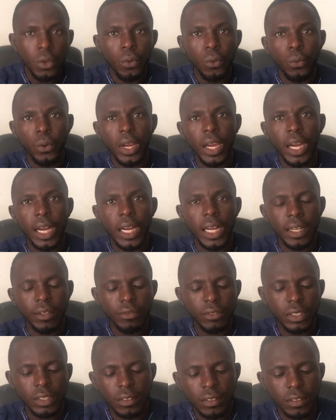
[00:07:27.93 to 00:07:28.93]
We have
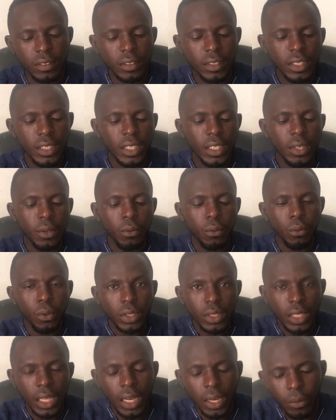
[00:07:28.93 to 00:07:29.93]
this
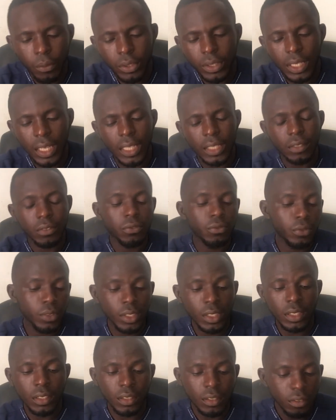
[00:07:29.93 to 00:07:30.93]
water is
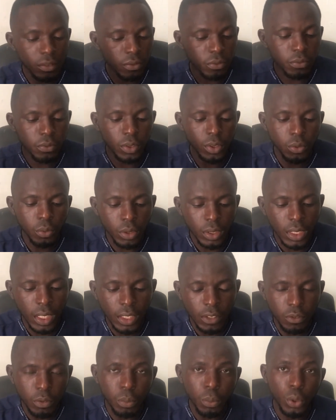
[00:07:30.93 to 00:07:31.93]
free,
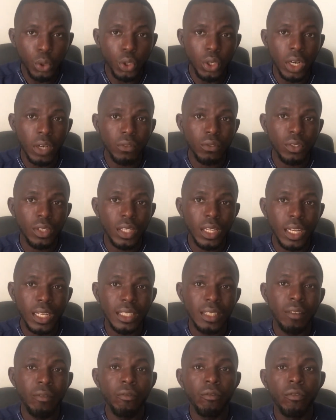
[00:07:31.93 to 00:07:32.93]
but you have to get
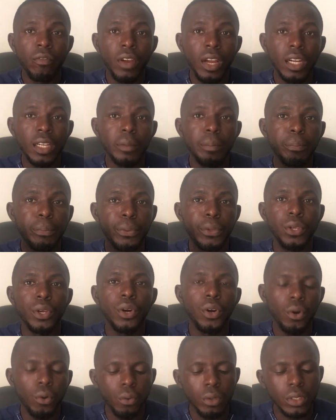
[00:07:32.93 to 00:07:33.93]
a very
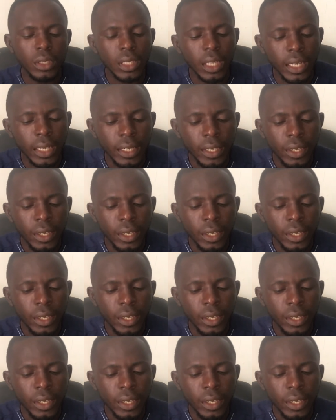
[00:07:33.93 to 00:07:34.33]
pure water.